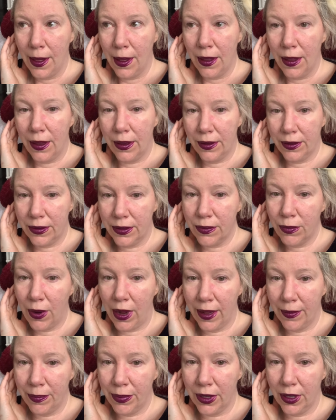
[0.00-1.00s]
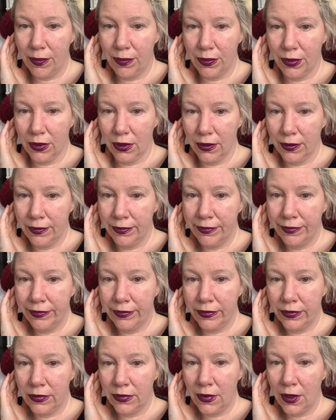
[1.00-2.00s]
It's white people.
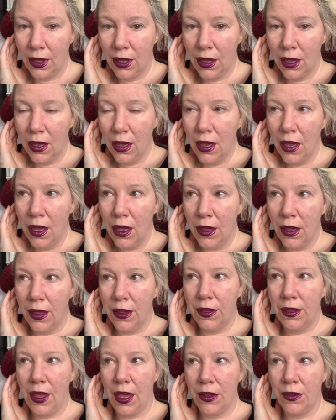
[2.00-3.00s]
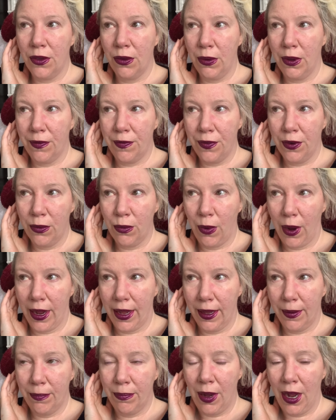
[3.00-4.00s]
And they do it for
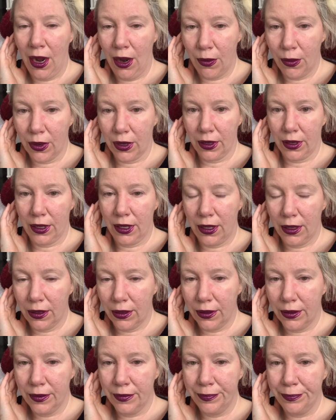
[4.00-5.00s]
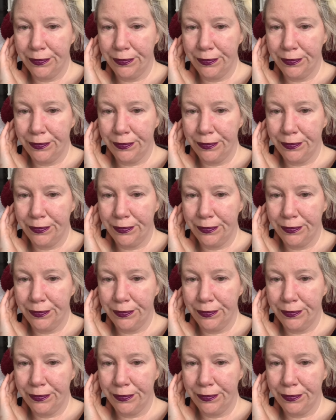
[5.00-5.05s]
white power here,